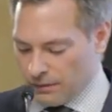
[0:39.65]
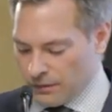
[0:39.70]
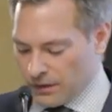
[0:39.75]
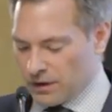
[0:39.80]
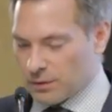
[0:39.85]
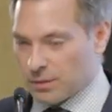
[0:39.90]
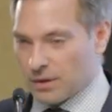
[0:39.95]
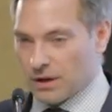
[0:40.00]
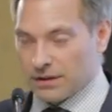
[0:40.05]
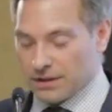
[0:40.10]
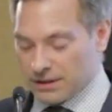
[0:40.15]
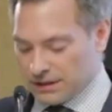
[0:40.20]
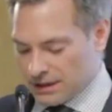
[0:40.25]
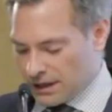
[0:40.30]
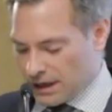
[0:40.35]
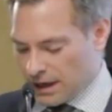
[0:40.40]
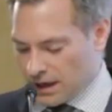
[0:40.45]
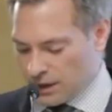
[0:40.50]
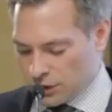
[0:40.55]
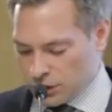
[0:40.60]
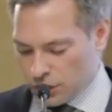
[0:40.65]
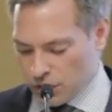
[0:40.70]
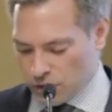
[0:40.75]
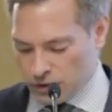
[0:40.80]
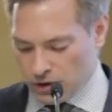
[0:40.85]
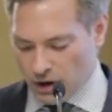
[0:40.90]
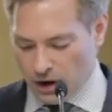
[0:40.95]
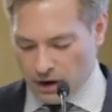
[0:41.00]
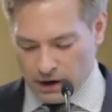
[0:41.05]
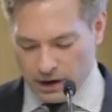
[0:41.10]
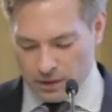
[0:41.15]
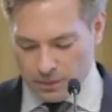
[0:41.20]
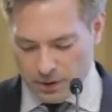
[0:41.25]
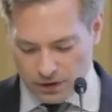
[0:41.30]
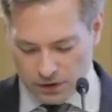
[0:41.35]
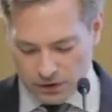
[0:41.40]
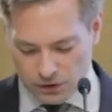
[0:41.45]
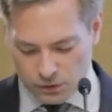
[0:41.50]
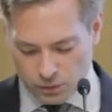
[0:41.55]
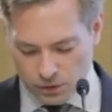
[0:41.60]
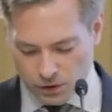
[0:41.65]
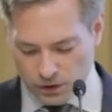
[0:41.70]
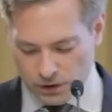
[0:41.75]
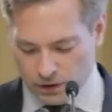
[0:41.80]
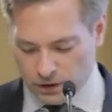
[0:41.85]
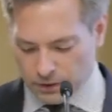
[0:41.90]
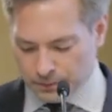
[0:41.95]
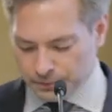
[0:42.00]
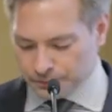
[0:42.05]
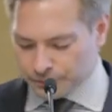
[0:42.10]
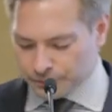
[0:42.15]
He's been on the Today Show talking about his work